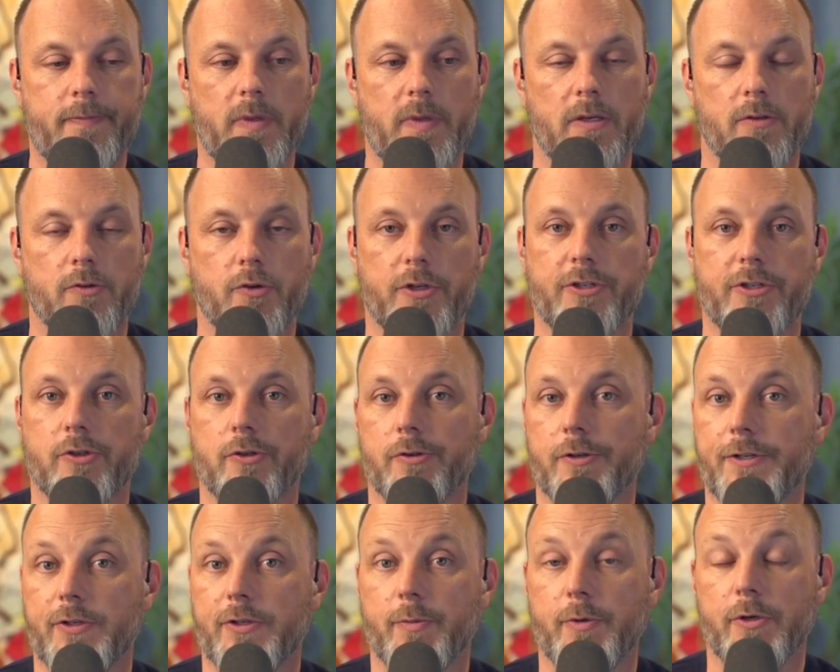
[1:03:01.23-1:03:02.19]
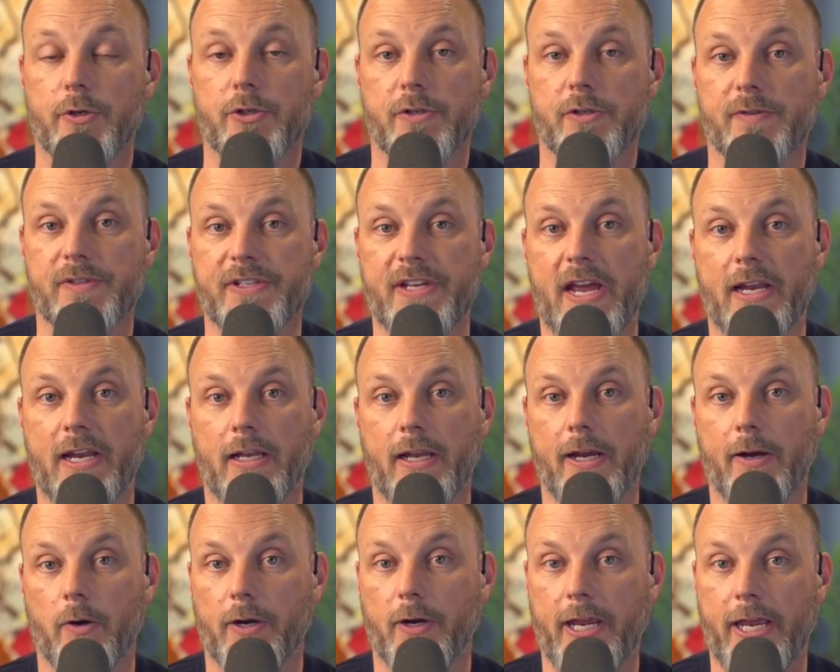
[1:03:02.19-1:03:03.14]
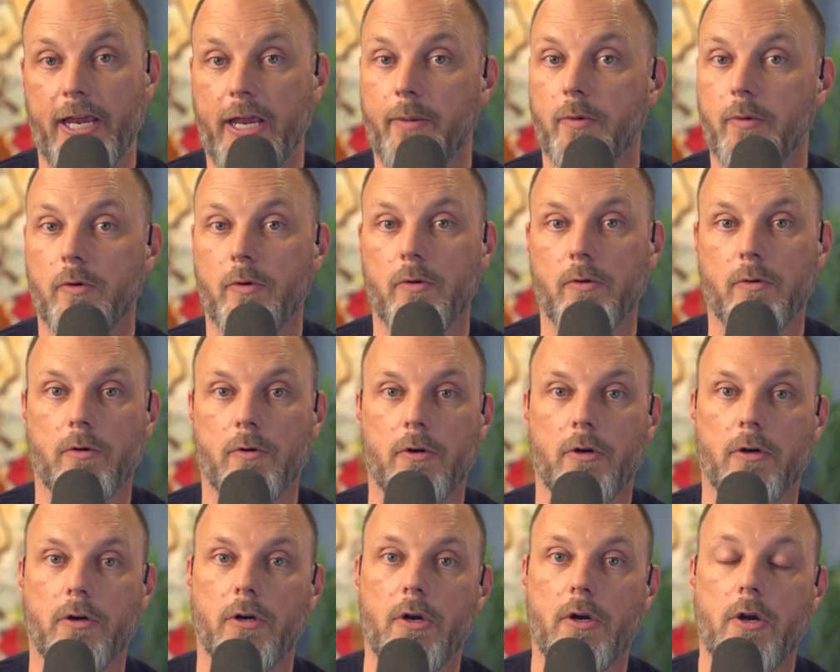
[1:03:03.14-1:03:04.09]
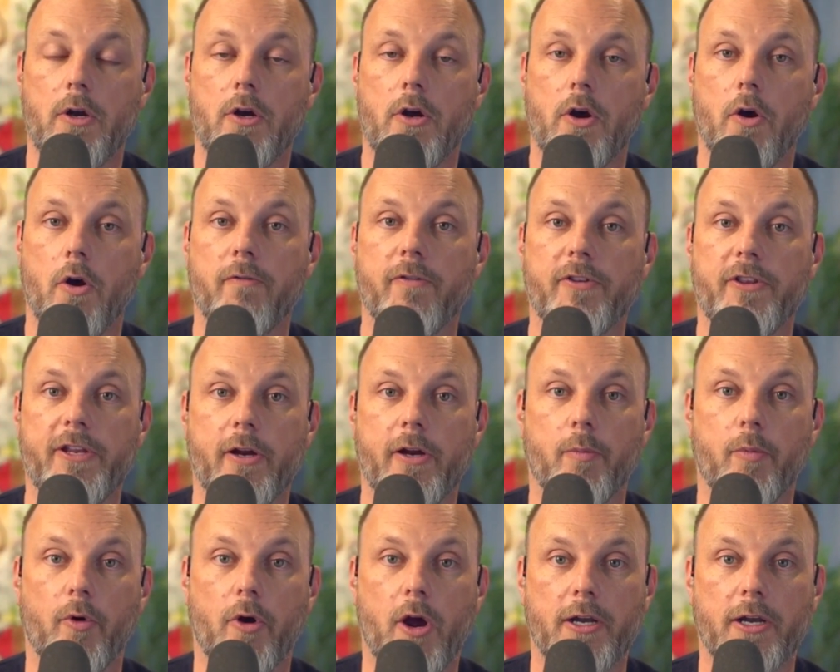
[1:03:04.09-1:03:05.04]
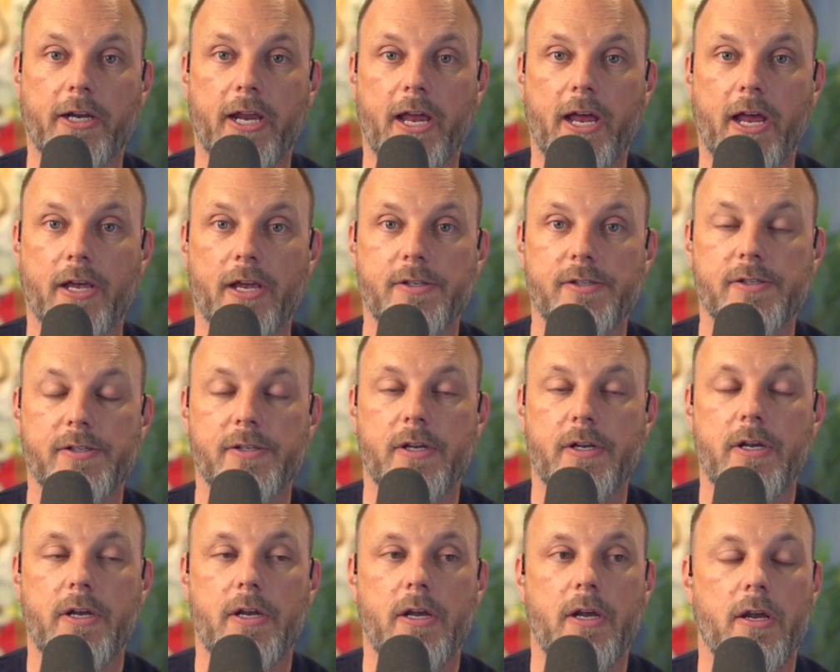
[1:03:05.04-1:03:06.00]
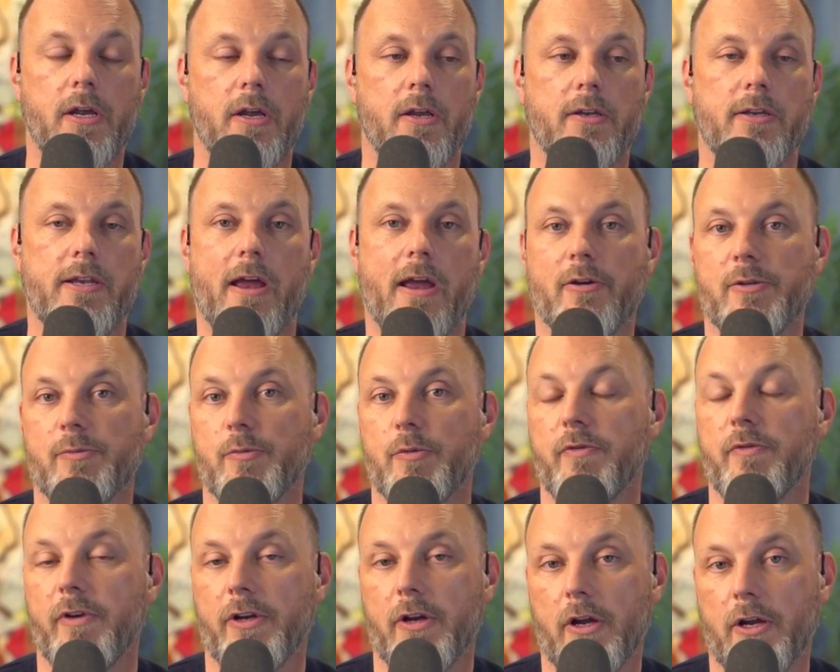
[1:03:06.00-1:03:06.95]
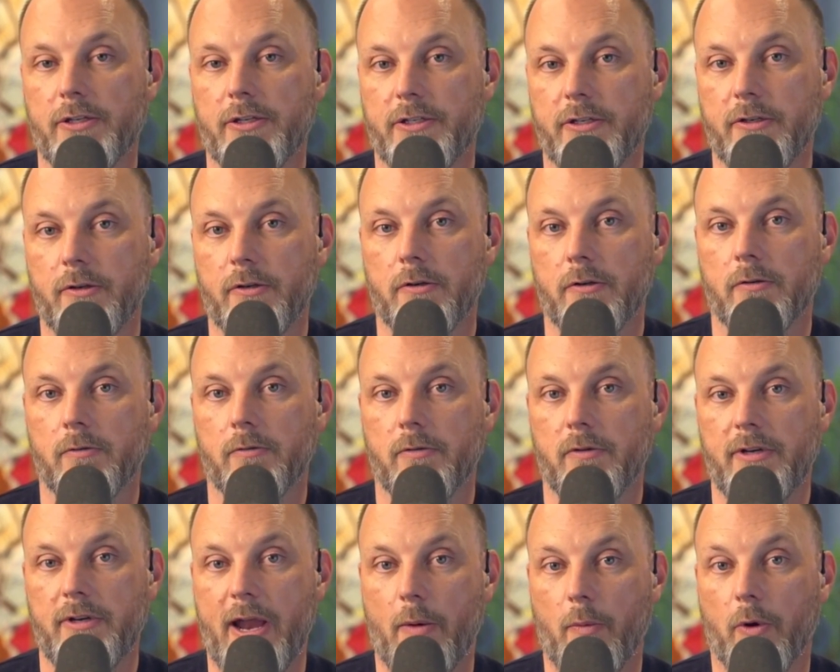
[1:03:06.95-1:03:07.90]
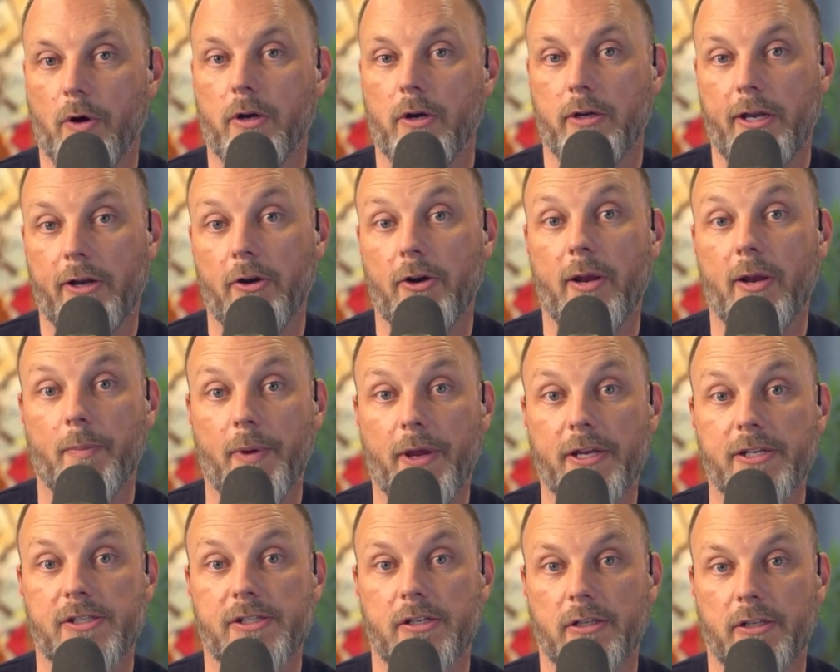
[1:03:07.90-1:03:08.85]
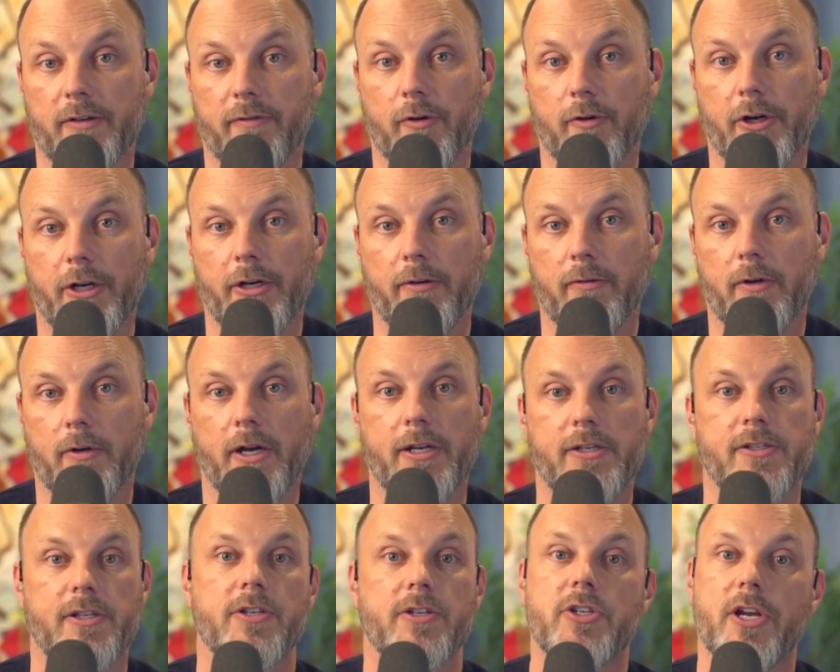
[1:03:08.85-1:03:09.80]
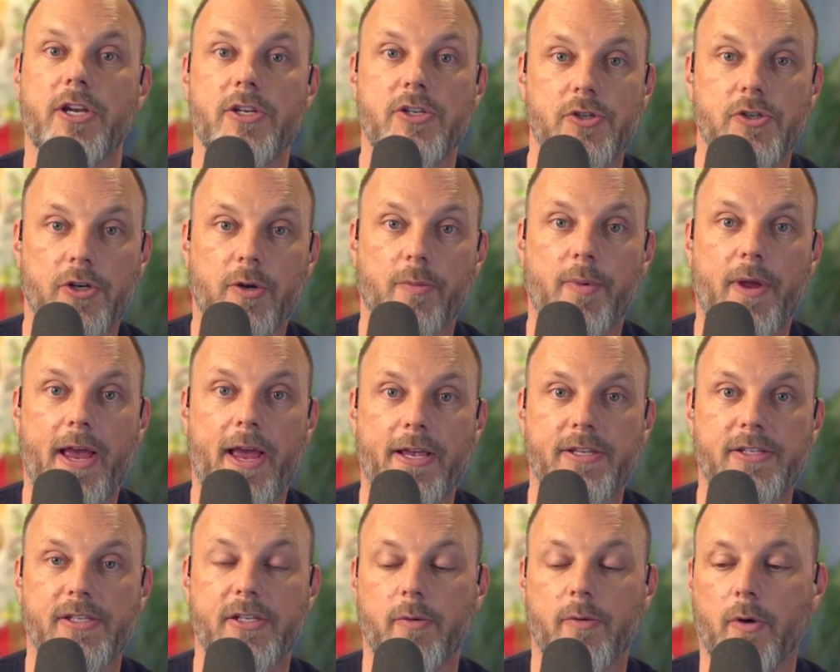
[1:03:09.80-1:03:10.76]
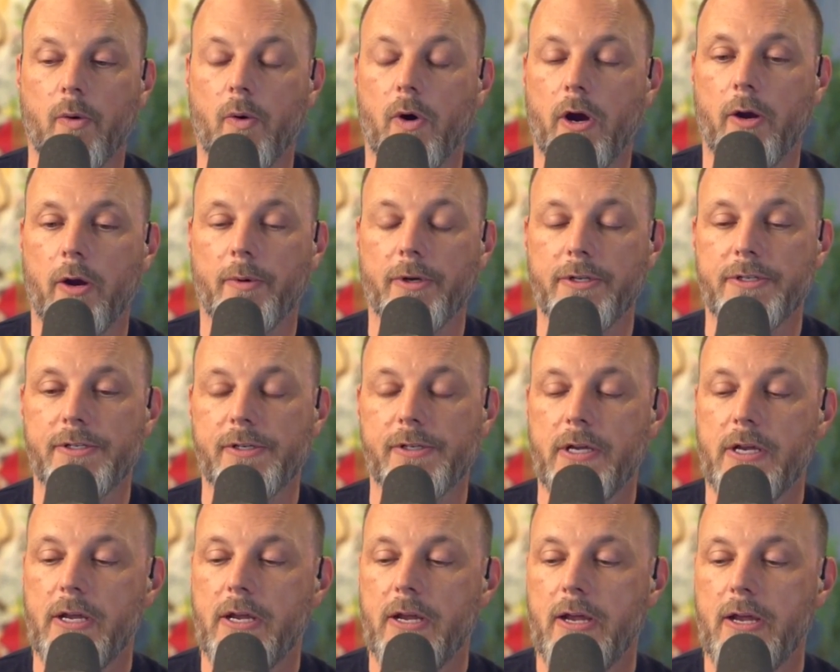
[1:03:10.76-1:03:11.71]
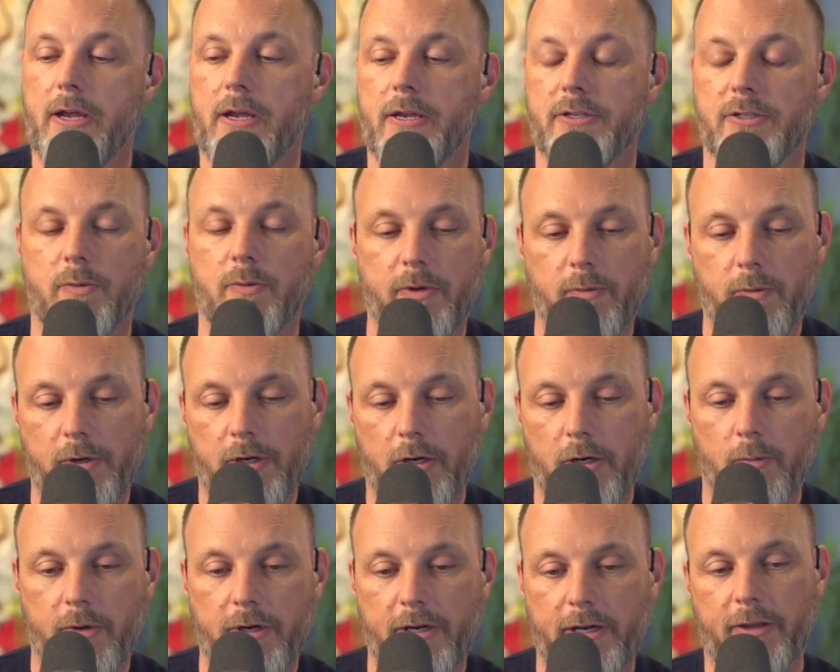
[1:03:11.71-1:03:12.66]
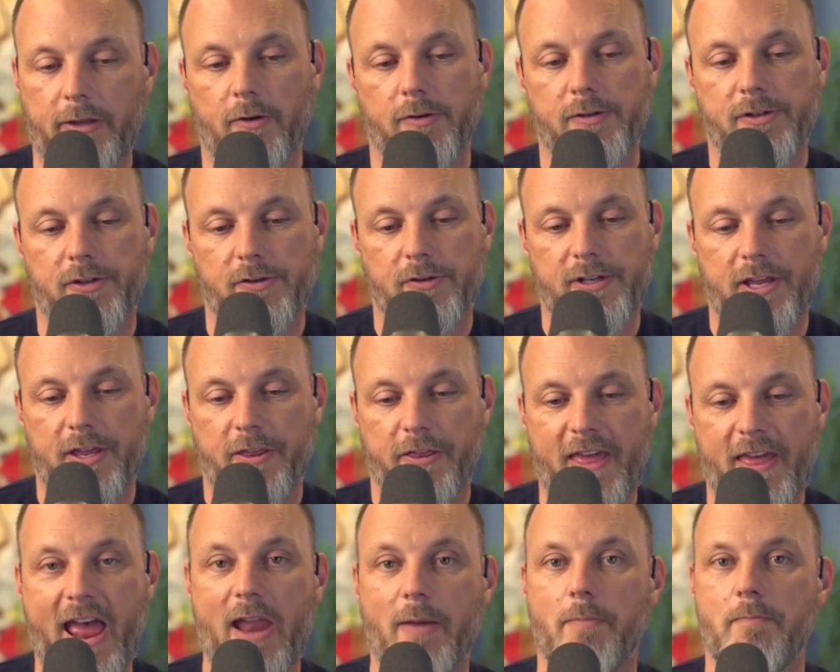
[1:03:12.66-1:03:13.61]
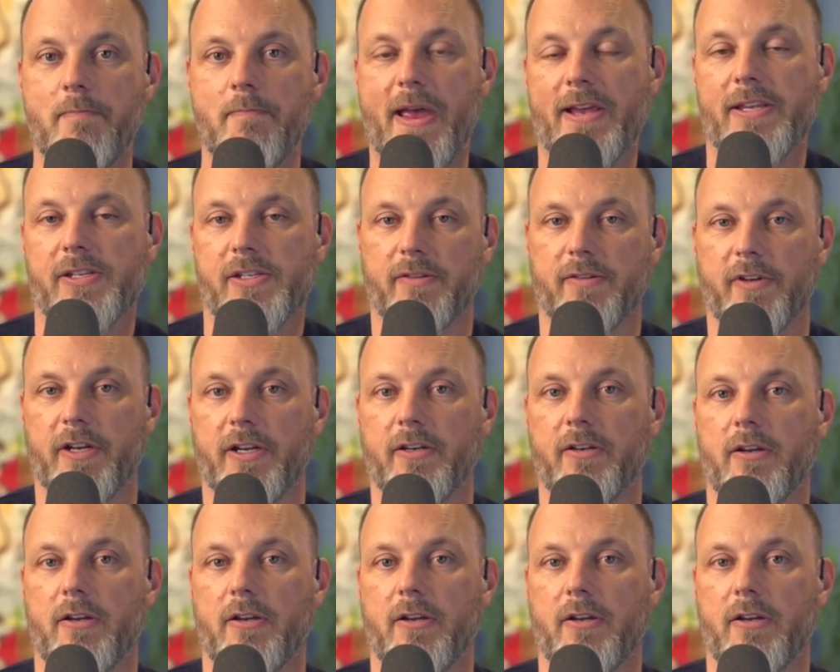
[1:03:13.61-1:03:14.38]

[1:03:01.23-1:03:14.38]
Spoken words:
traditional distribution of satellite or cable or over the air broadcast now is moving on to network internet-based delivery, right? So that changes your capacity requirements. So there's like that mess of it.